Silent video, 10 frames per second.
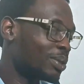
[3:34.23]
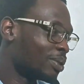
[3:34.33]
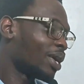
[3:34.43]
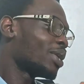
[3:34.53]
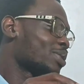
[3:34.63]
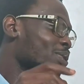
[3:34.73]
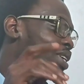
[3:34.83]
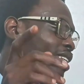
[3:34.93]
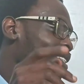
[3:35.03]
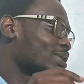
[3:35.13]
you. So
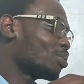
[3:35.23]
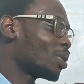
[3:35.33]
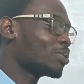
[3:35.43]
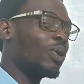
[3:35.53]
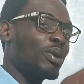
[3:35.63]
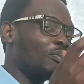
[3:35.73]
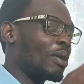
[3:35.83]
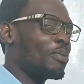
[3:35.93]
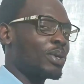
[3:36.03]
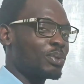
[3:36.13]
that is what one of
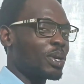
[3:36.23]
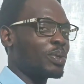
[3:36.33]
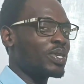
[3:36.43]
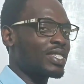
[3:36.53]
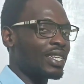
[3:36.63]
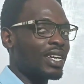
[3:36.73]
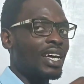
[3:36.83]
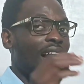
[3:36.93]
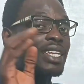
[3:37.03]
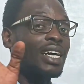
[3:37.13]
my posts will always say.
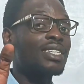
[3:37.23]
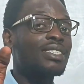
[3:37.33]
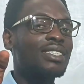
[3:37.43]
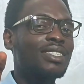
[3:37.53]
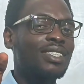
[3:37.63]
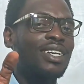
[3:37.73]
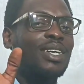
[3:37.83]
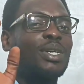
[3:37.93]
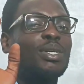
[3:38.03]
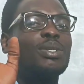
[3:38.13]
Analysis
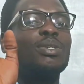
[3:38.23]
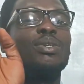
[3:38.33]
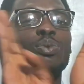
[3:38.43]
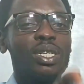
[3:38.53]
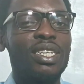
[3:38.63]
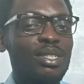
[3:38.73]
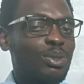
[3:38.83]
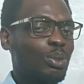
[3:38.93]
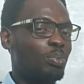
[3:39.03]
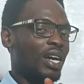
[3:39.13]
will lead
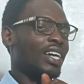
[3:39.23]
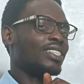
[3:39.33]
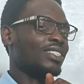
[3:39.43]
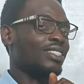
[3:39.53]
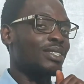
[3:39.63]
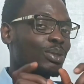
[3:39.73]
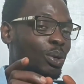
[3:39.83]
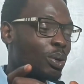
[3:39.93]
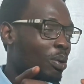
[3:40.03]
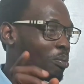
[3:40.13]
to paralysis.
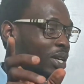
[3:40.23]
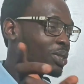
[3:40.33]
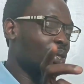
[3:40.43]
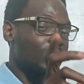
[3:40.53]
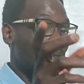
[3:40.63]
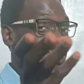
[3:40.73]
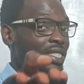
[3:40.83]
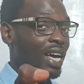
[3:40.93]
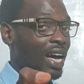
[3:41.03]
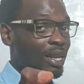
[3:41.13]
So make sure you
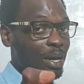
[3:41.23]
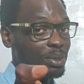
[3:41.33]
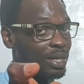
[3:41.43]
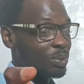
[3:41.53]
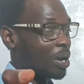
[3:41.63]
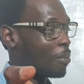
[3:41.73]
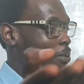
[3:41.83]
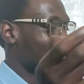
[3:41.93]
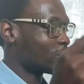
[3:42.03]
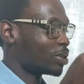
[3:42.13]
don't allow that to
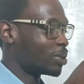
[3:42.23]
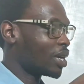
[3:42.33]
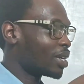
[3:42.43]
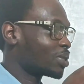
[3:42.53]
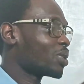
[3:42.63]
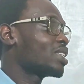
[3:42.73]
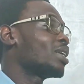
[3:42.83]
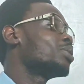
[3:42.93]
happen to you, such that